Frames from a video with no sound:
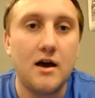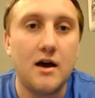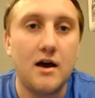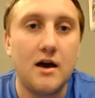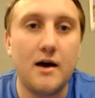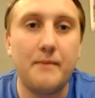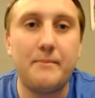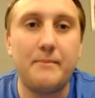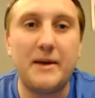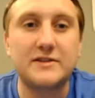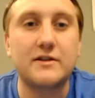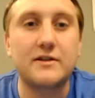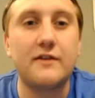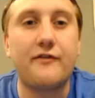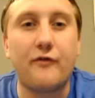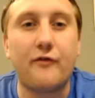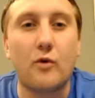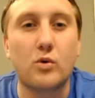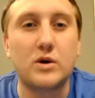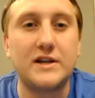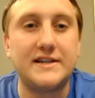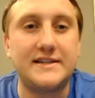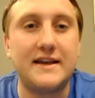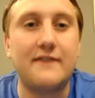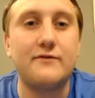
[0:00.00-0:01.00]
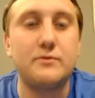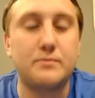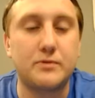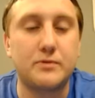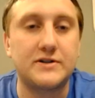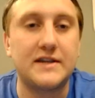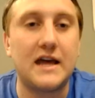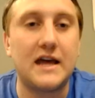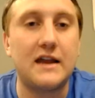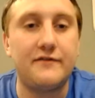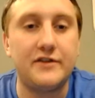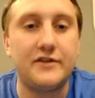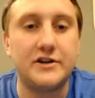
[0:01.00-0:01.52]
basically
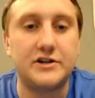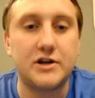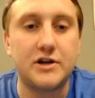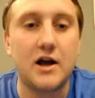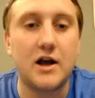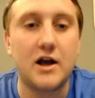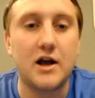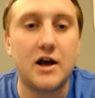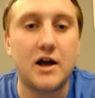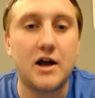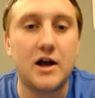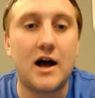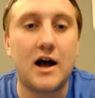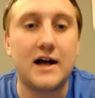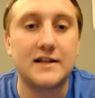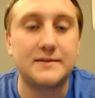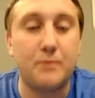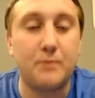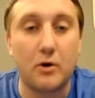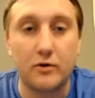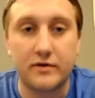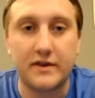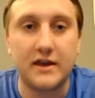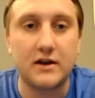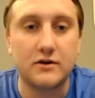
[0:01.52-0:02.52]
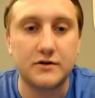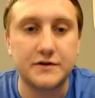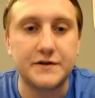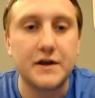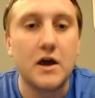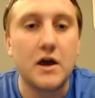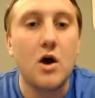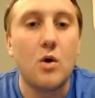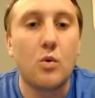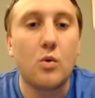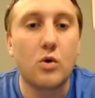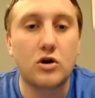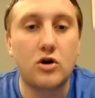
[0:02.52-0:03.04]
47% of his shots both years
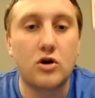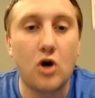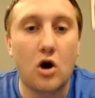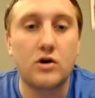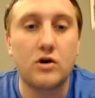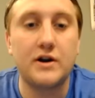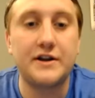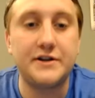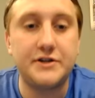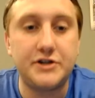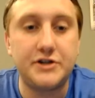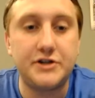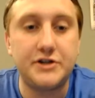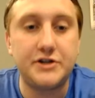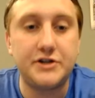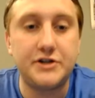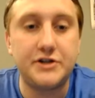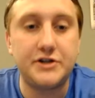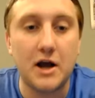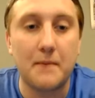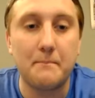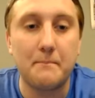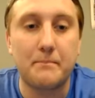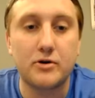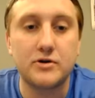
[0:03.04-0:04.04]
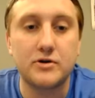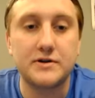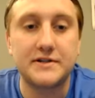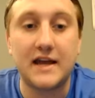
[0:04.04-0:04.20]
were guarded jumpers.